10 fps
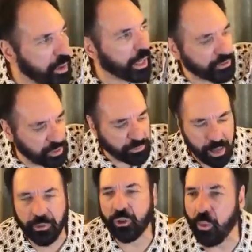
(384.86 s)
Do it on
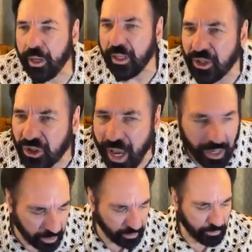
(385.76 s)
September
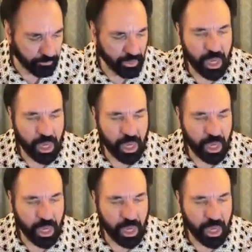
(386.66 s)
22nd